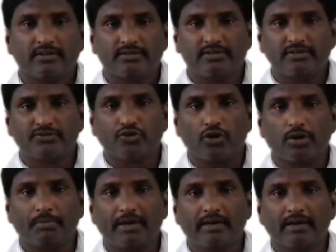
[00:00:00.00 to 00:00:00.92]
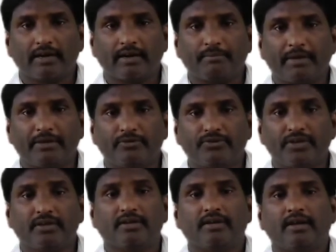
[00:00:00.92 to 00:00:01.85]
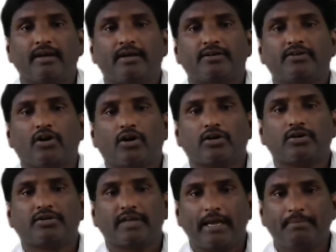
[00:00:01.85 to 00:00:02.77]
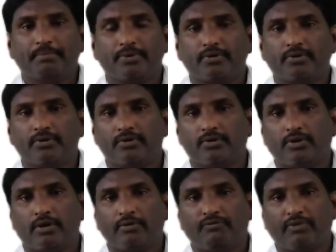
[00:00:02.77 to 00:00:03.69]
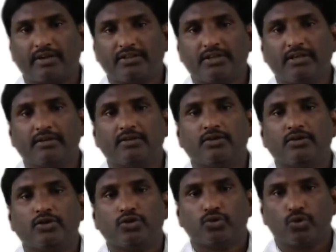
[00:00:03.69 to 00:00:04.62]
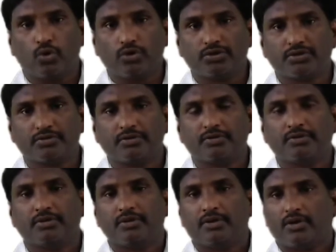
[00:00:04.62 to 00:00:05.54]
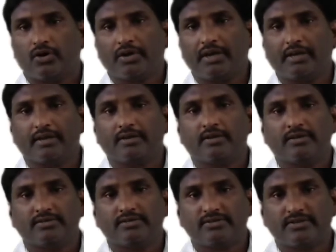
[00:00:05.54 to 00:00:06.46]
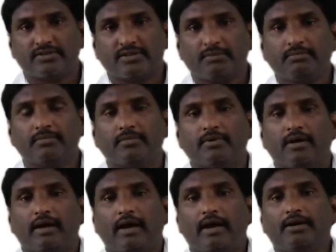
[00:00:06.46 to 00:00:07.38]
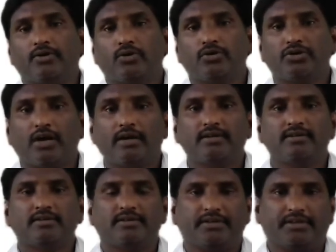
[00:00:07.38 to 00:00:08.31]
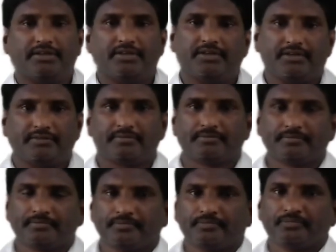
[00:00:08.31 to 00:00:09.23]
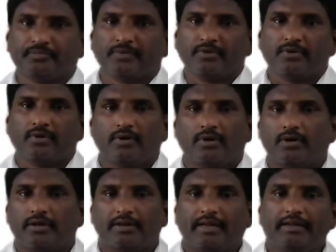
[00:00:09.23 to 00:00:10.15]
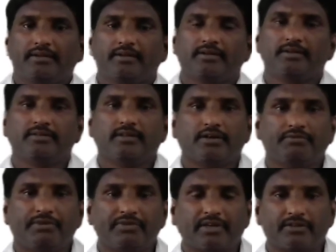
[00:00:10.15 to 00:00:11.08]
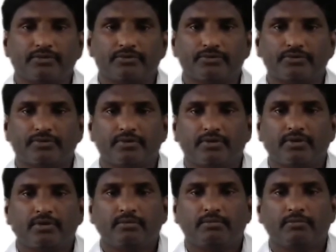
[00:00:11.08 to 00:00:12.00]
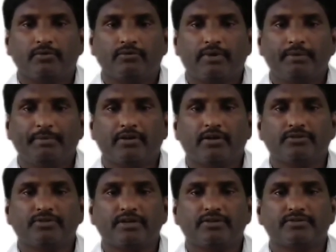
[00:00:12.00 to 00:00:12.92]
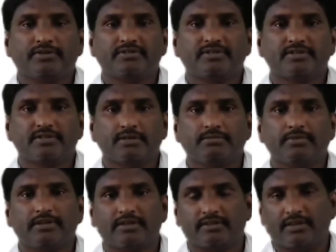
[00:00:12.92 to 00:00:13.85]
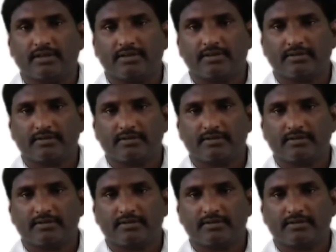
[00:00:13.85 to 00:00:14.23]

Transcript: this document by using doc type for the node, okay, system and node.dtd. Right? In that way we can use. Why? Because we are using system internally.